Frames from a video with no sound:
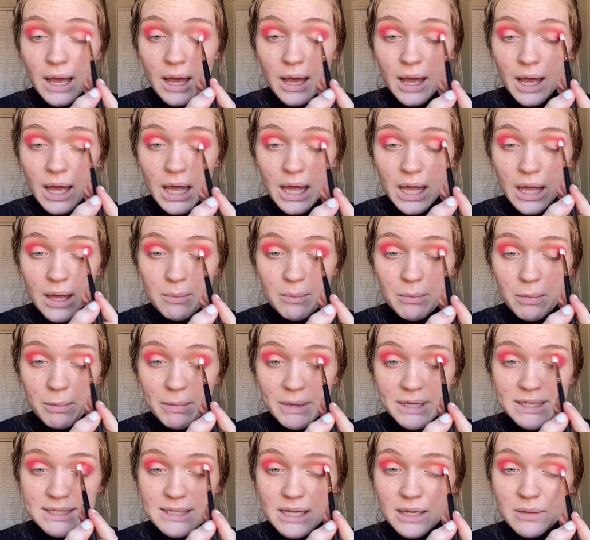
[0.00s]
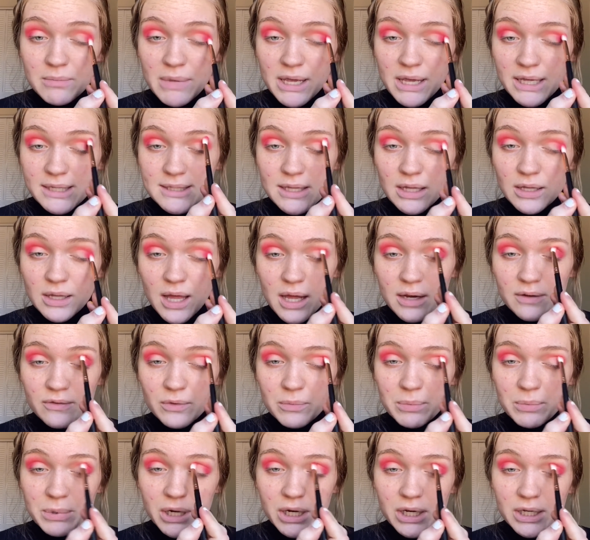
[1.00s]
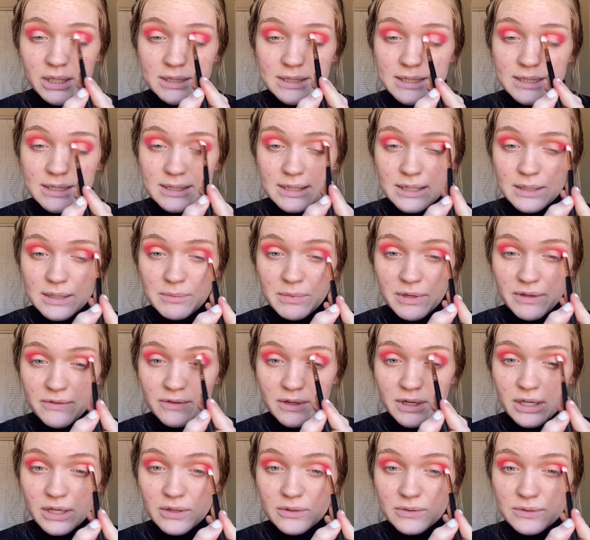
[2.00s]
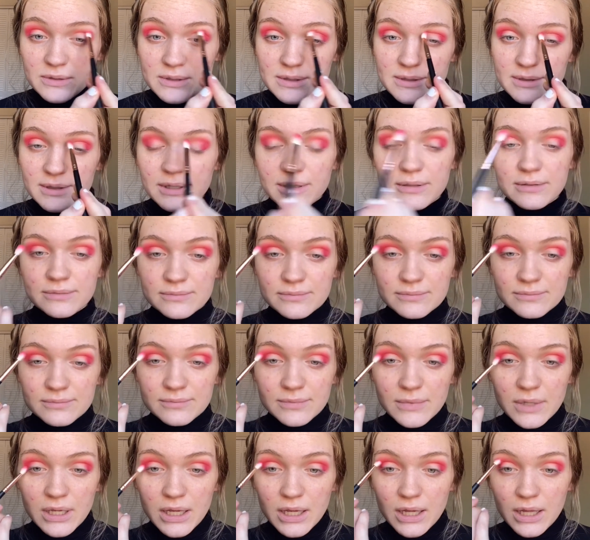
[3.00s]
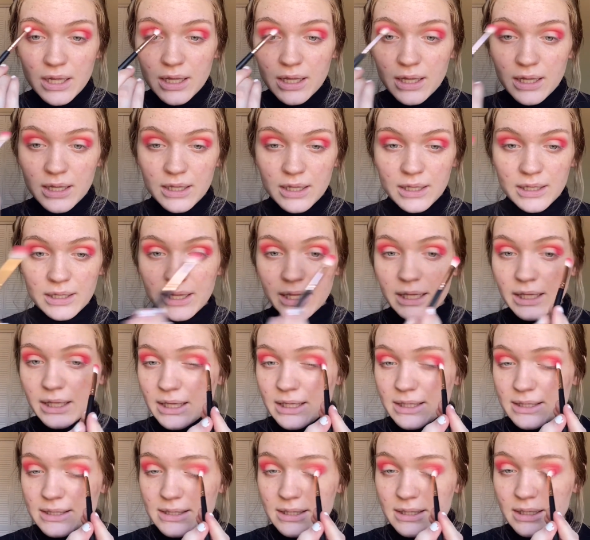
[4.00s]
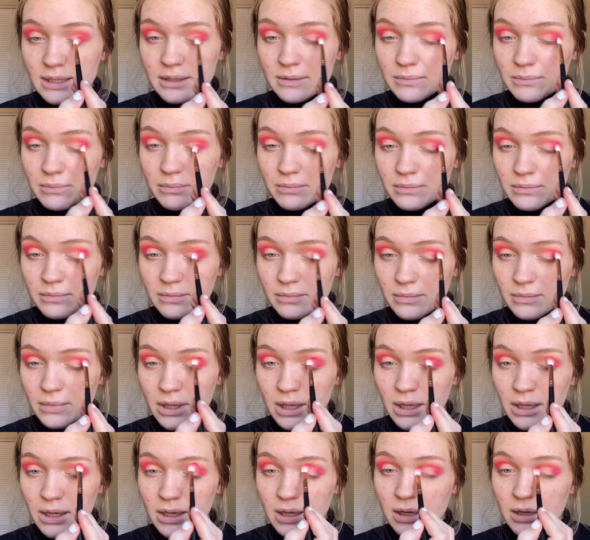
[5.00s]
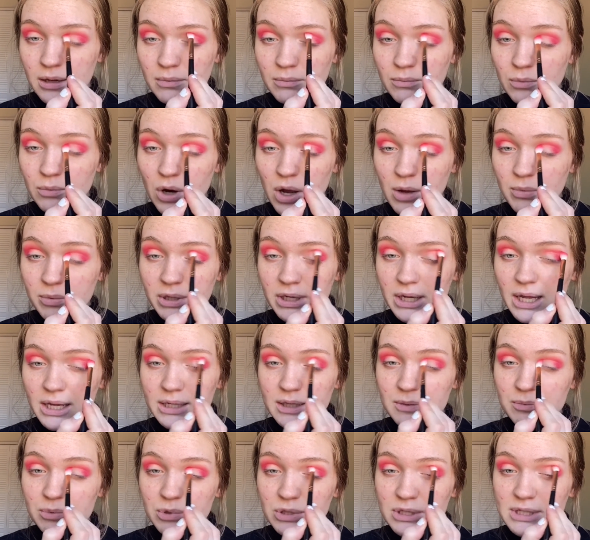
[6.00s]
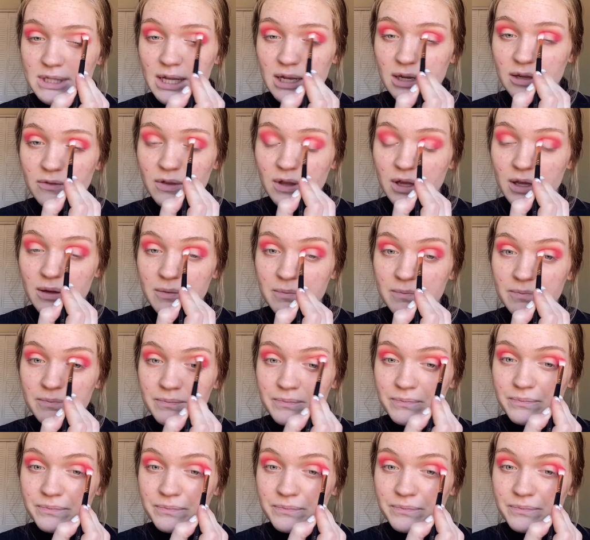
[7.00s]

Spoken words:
my son makes a lot of appearances in my videos. Like he's in probably 90% of them.